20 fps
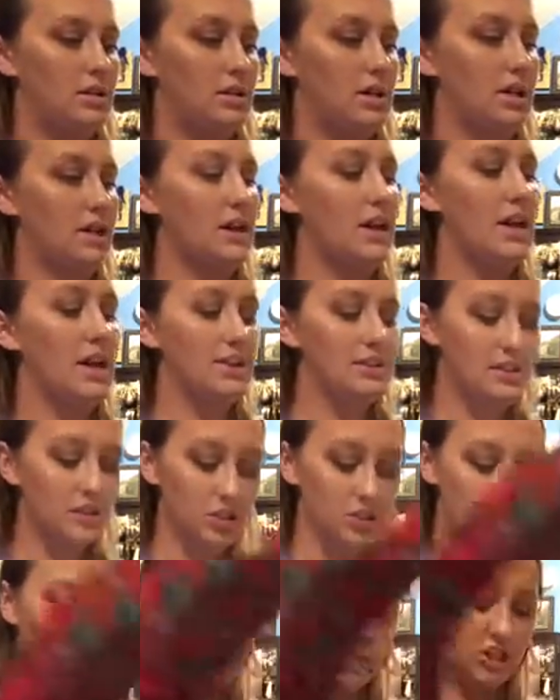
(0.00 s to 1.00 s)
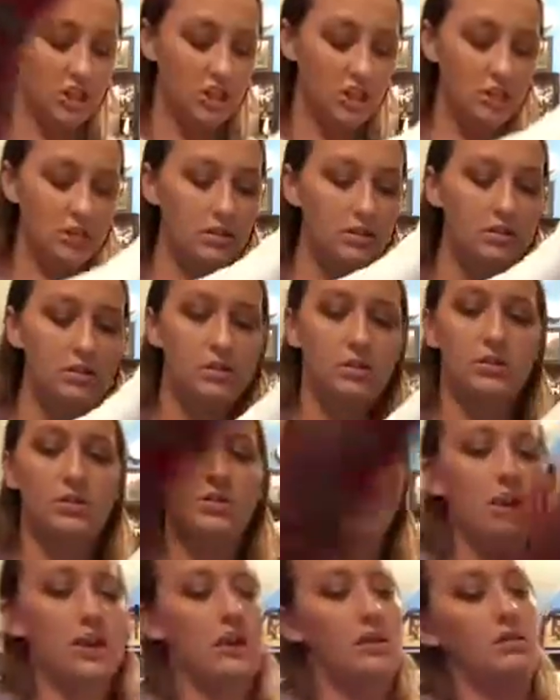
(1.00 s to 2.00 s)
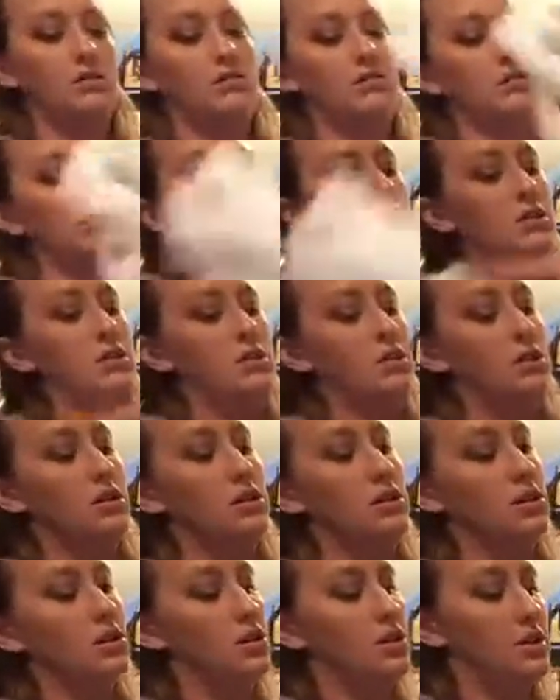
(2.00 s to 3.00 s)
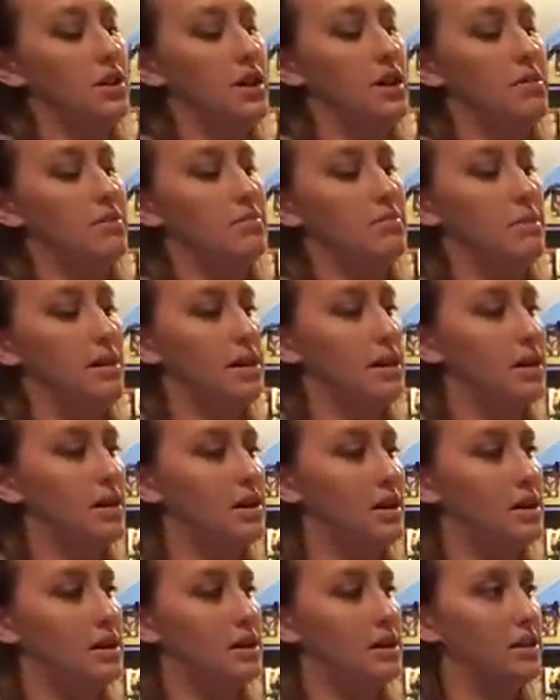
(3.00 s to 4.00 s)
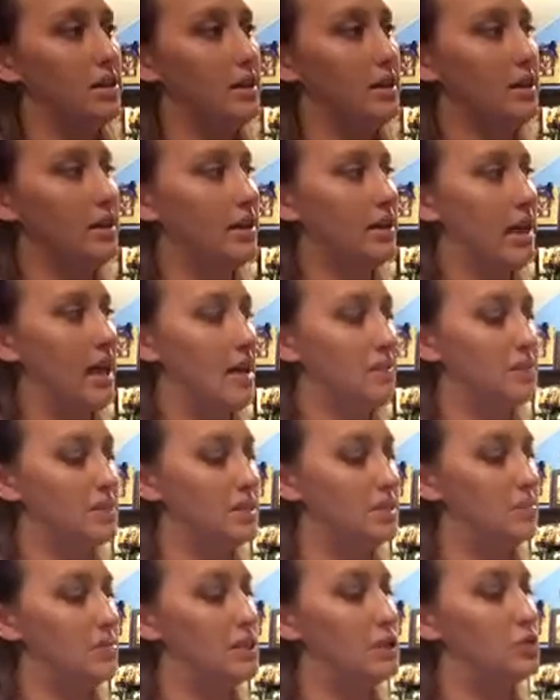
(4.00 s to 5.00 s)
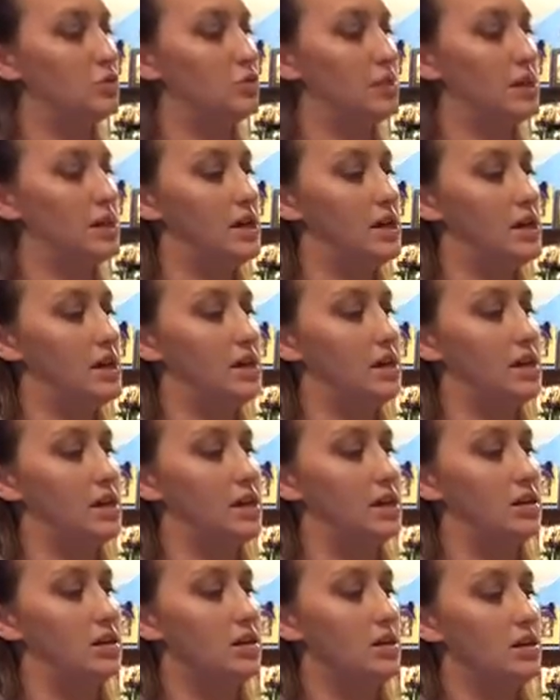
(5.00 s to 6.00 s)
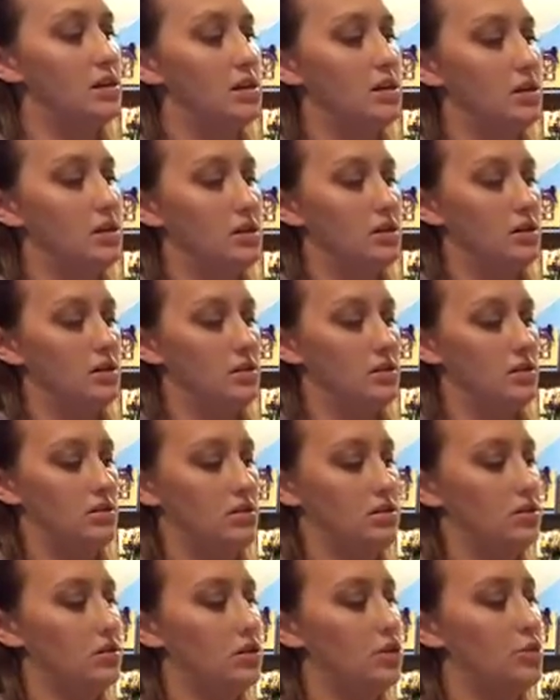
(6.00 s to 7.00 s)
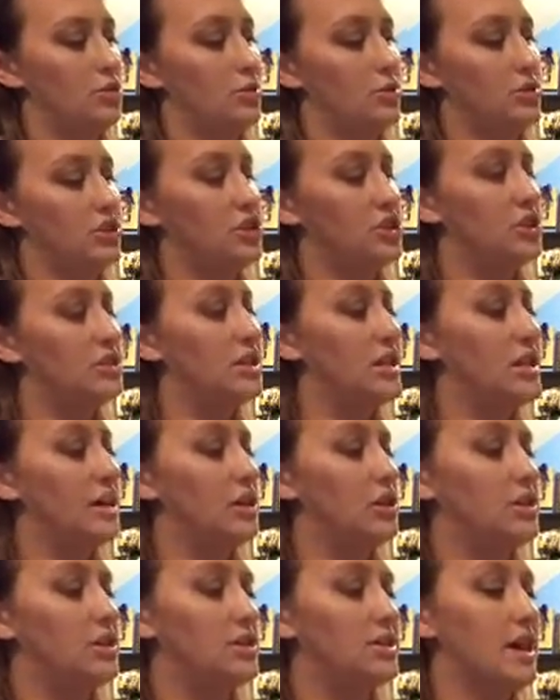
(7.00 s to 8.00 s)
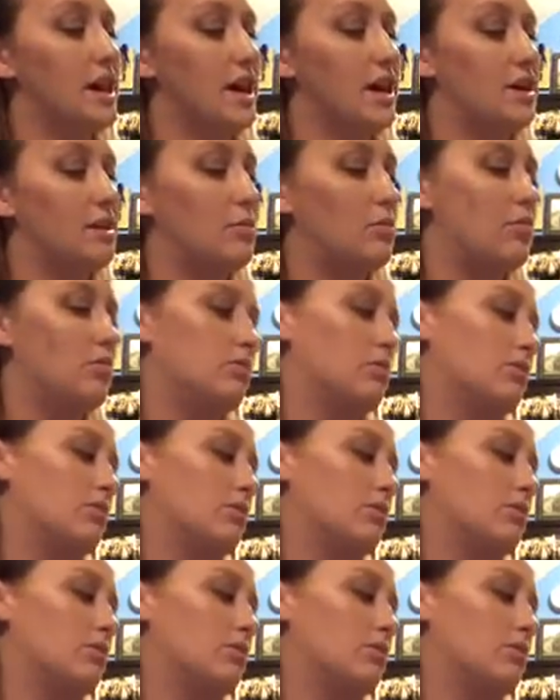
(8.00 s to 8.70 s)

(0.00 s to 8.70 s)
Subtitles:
and concentration so that you're not making any like gaps in between, and you're really just taking your time